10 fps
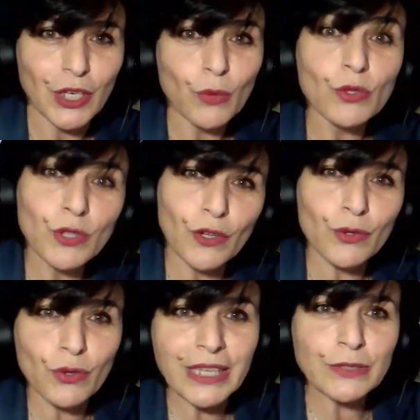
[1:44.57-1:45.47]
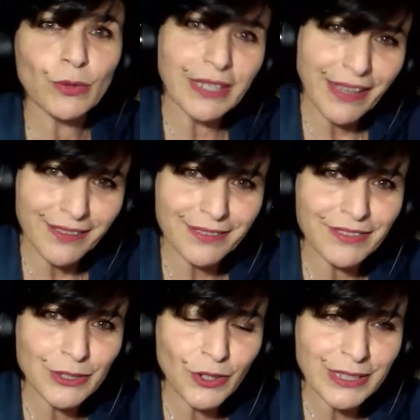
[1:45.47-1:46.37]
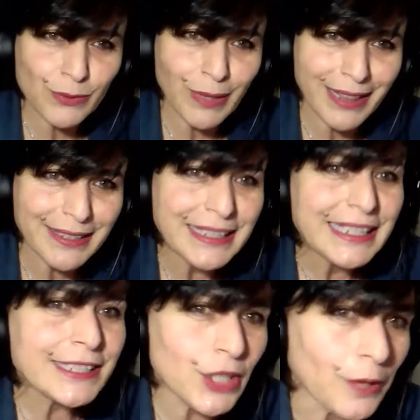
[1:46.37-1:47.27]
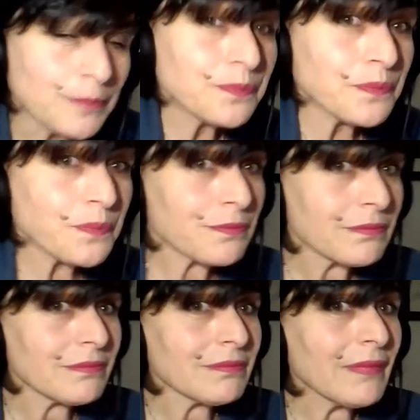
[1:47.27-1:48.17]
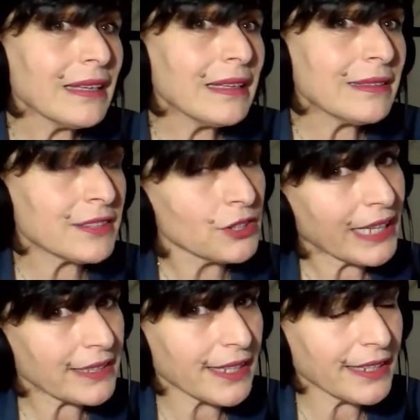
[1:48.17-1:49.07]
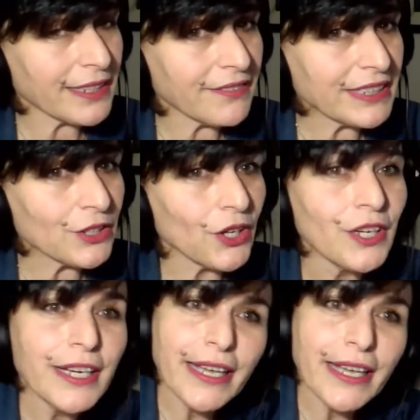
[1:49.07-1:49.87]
We'll go through that to another video as well. So into next training video.